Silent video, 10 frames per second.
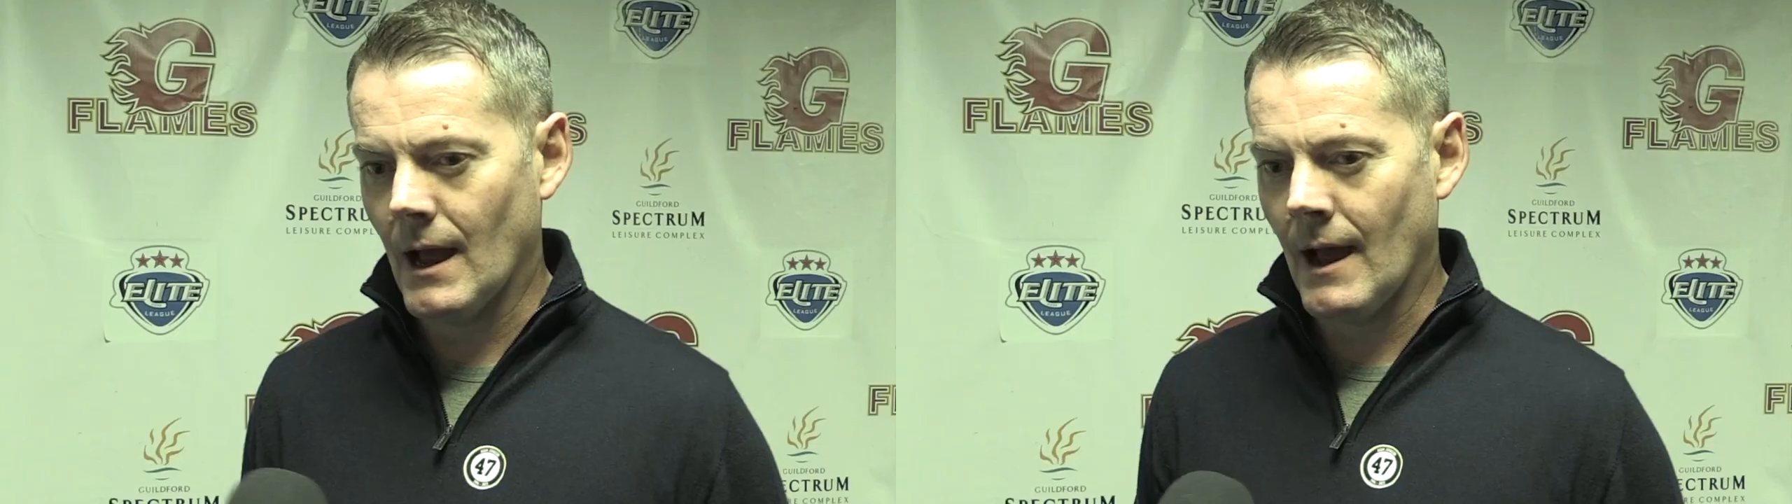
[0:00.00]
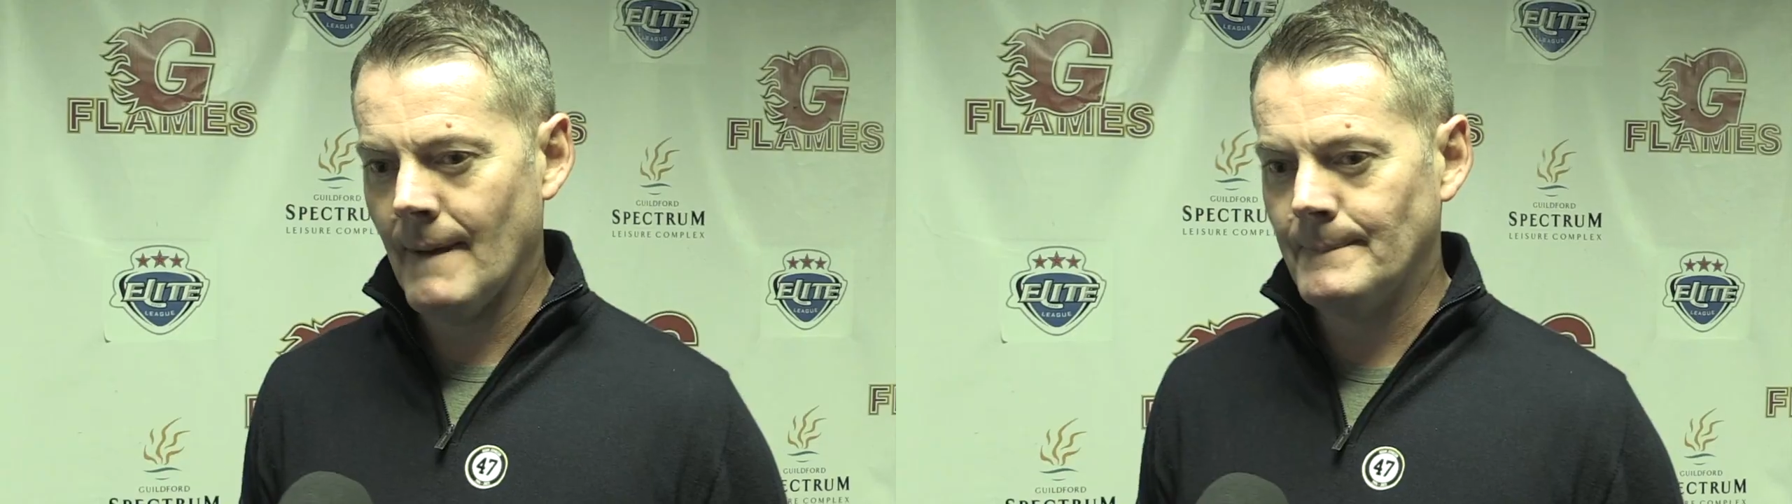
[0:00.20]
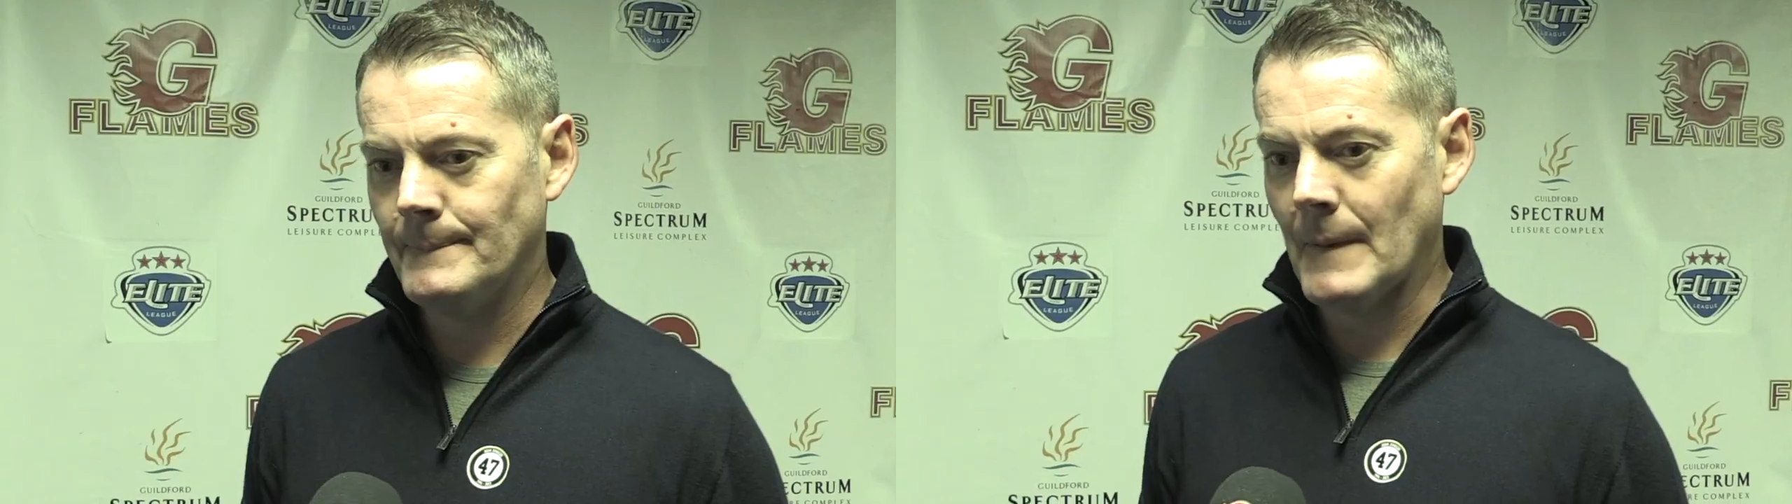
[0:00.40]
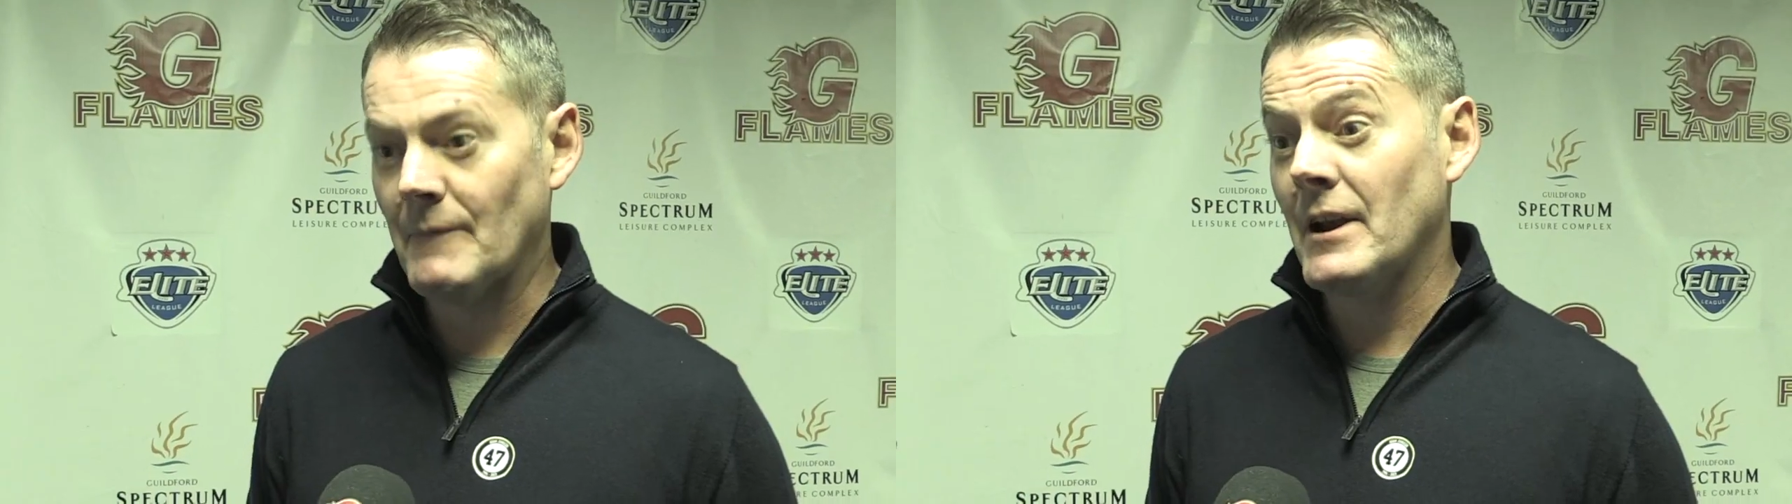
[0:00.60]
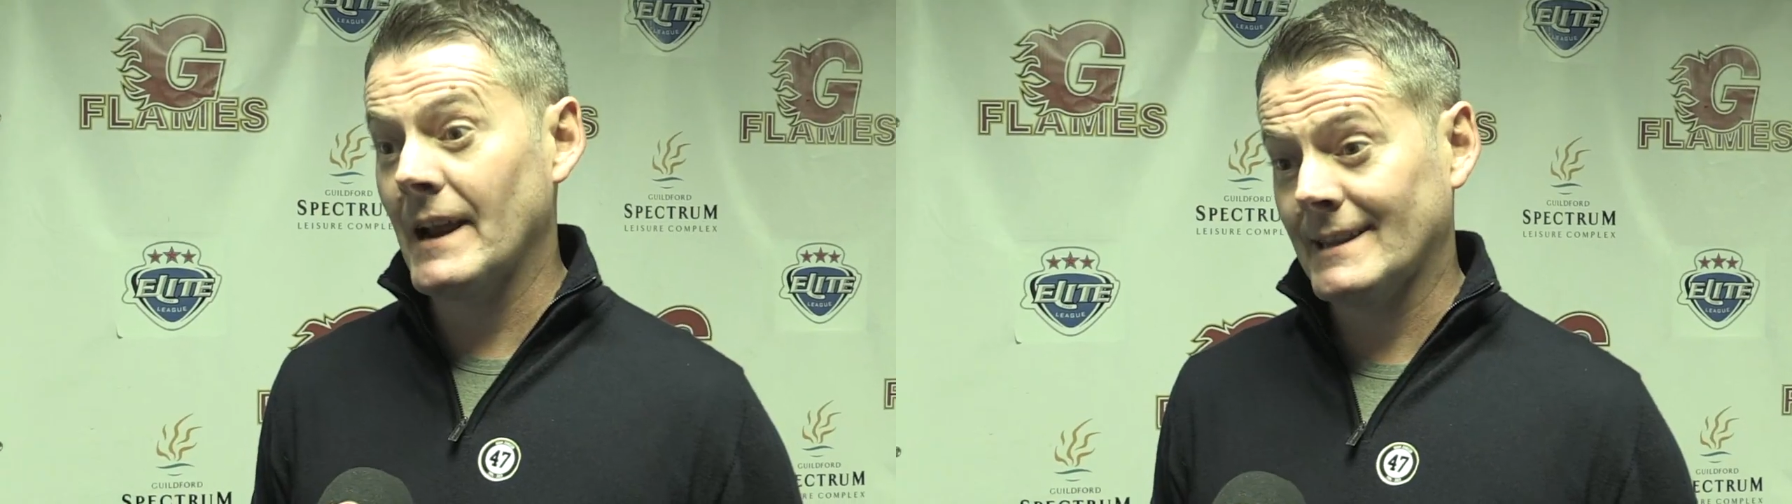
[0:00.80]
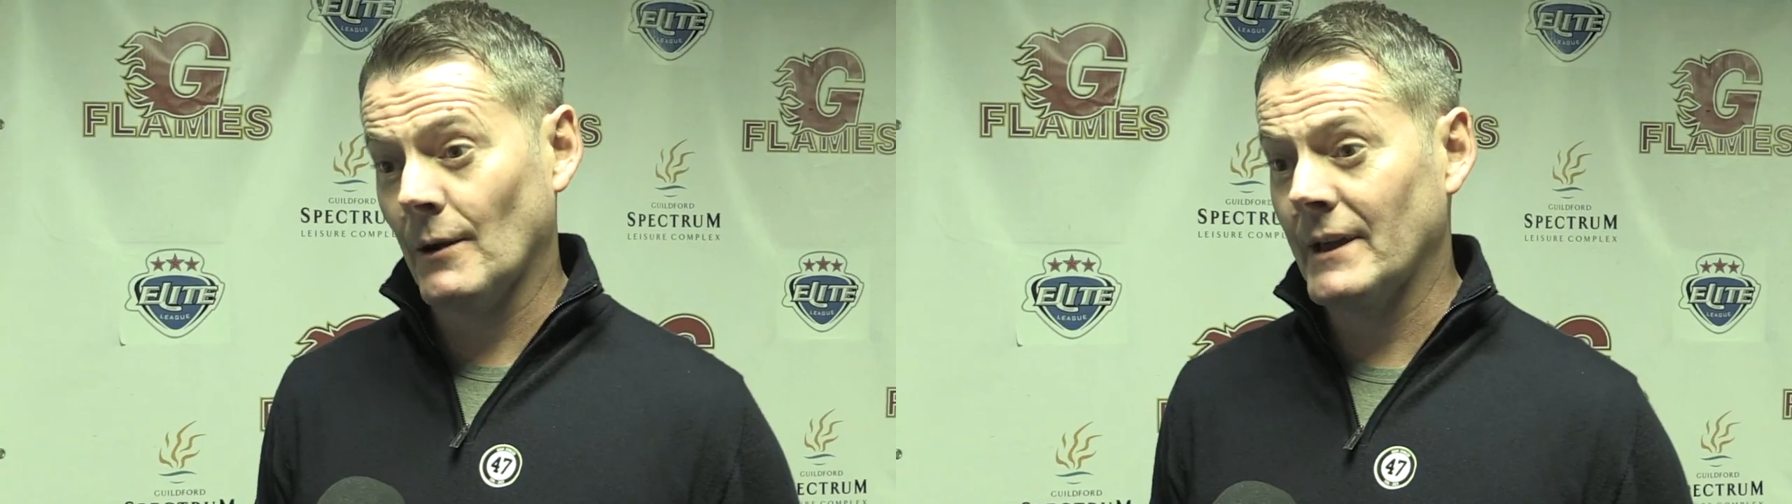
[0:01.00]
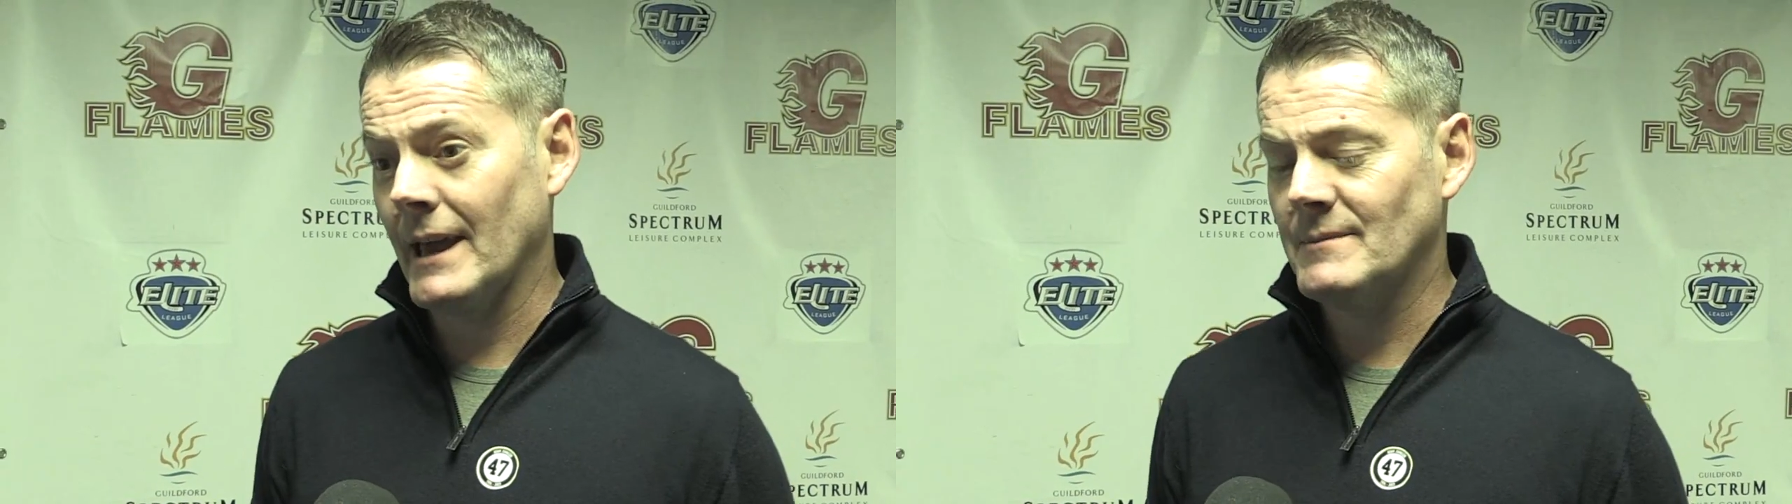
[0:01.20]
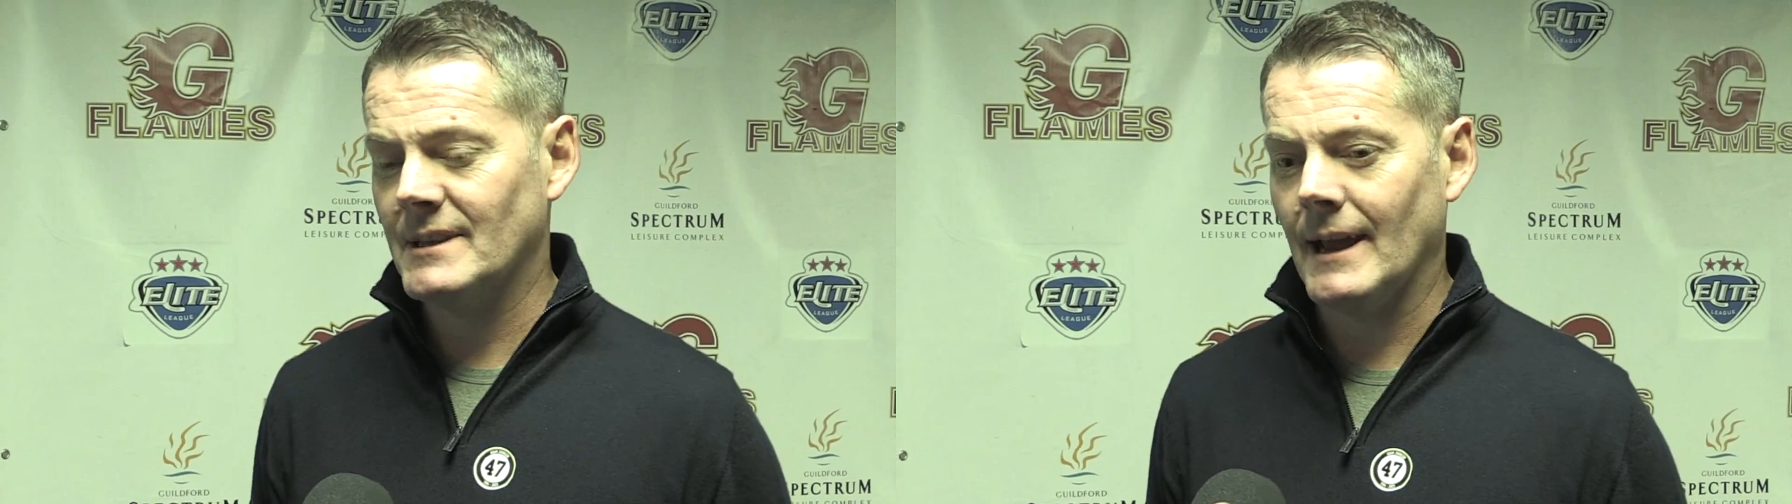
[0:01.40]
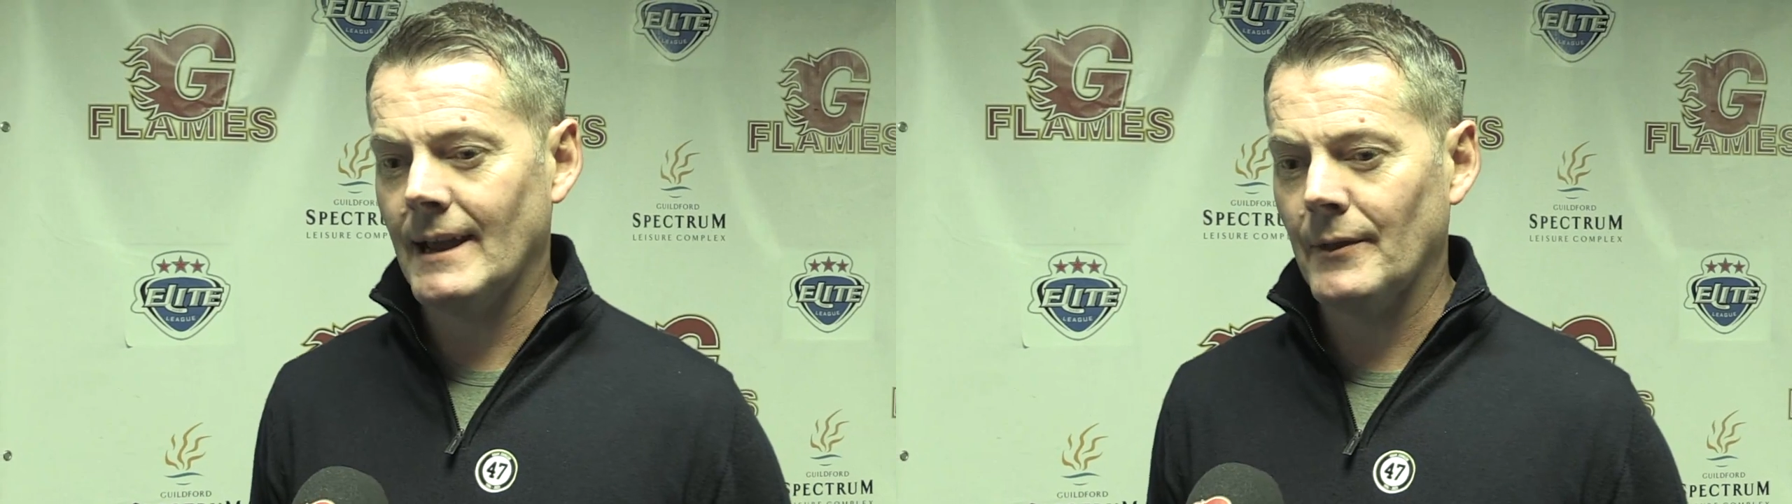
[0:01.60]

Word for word: Um, I really liked our game tonight.